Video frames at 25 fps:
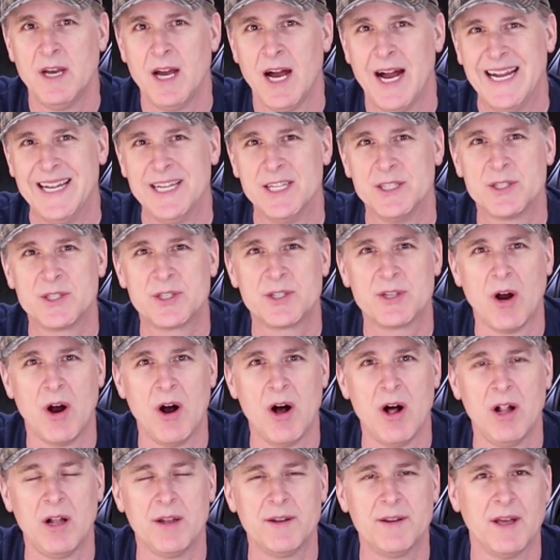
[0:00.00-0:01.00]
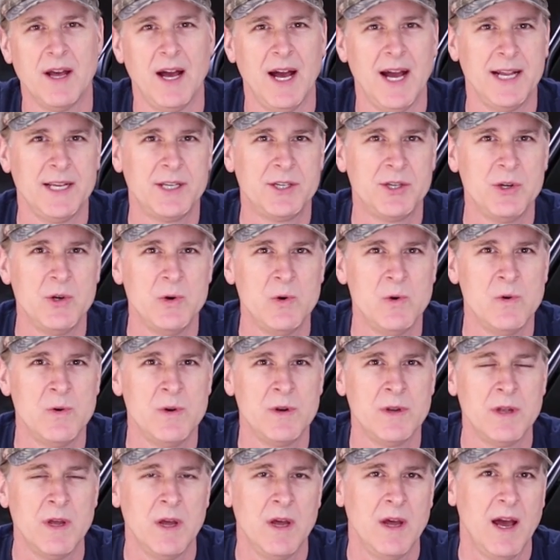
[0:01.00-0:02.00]
I installed, I
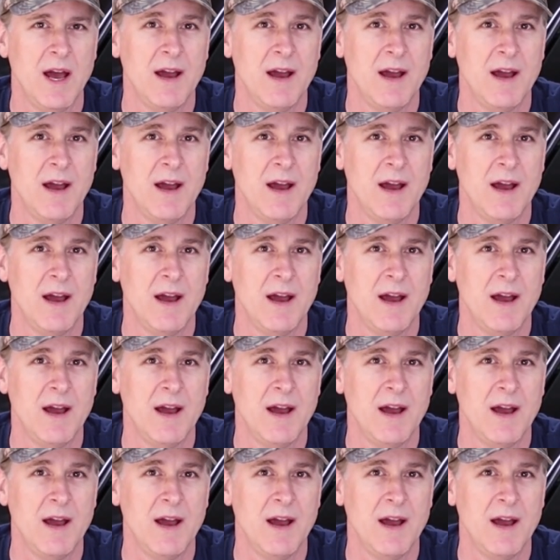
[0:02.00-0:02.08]
tuned,